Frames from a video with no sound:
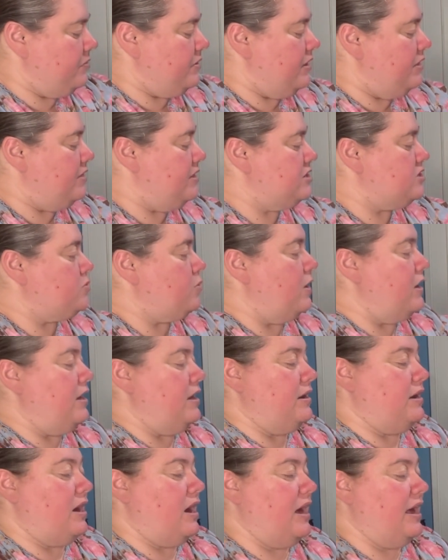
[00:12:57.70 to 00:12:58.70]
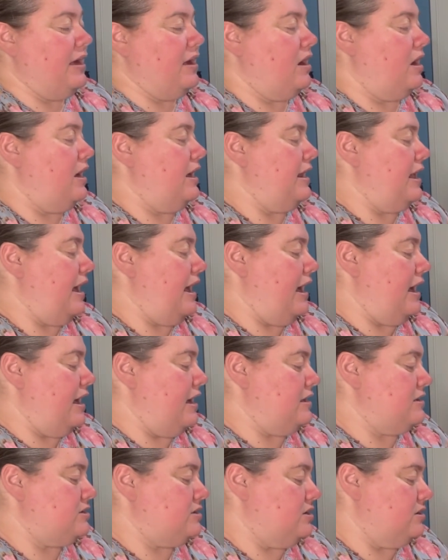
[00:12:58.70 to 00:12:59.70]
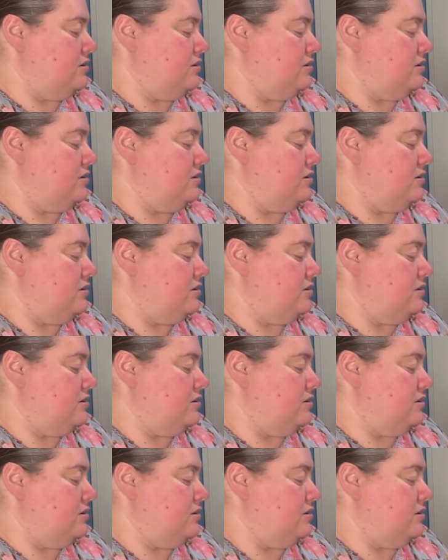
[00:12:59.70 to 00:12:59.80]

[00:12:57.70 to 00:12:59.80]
This one I got at